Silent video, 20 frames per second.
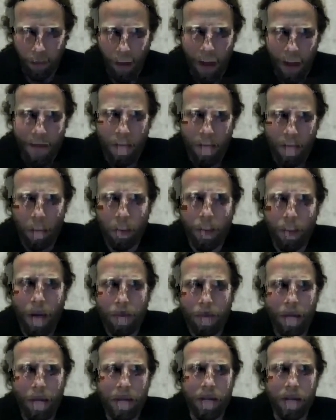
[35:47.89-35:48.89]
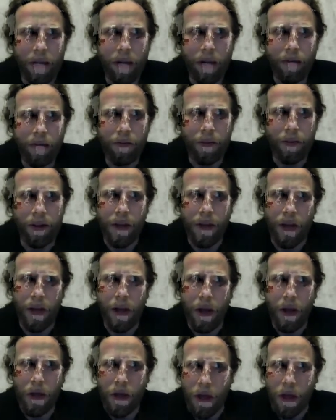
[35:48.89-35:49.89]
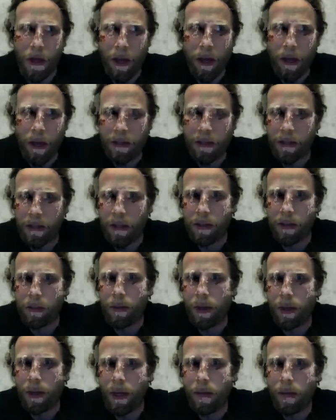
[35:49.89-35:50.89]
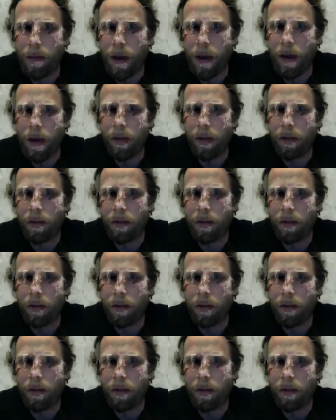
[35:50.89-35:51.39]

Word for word: and wrote about myself. And then I think I sent them an email.